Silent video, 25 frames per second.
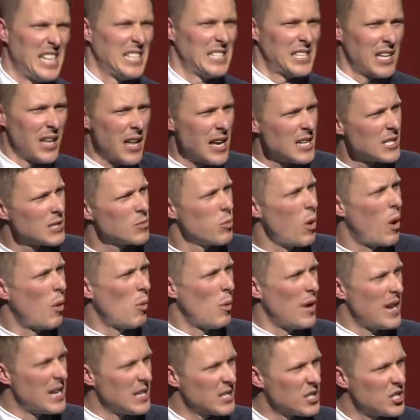So that's what
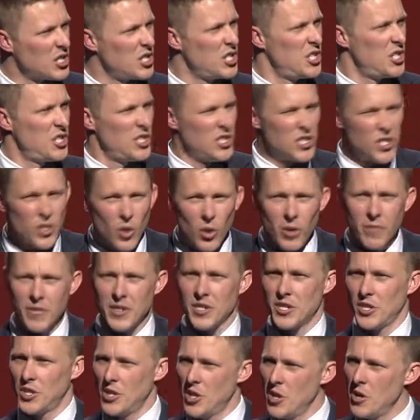we sort of
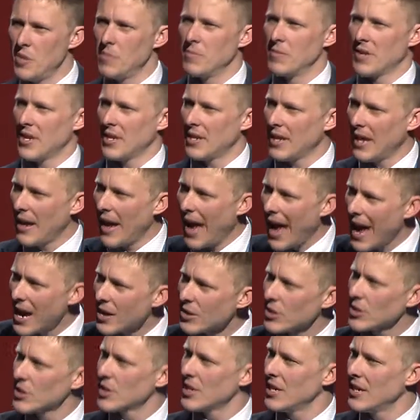assumed, that the
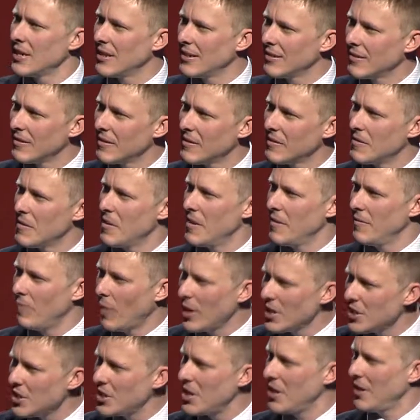housing,
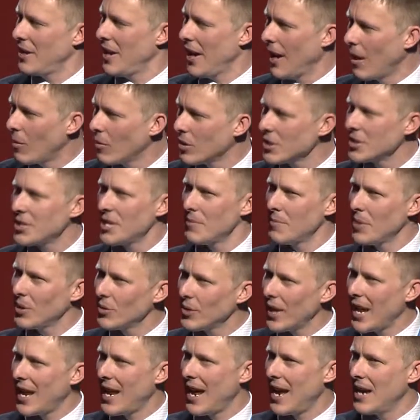once you build
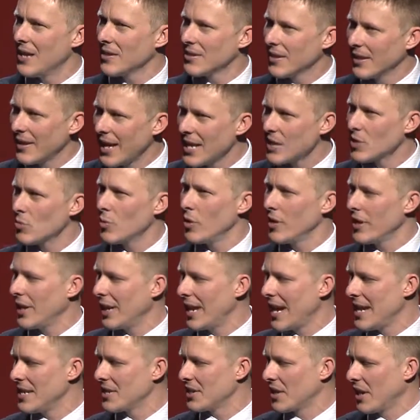that housing, that's where the
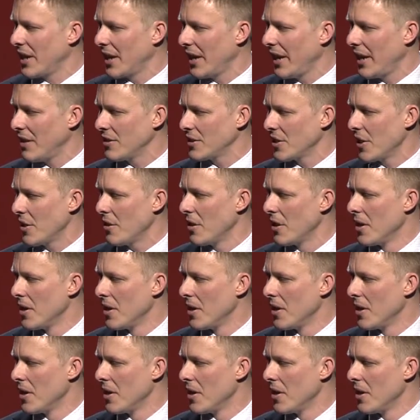land's going to get to.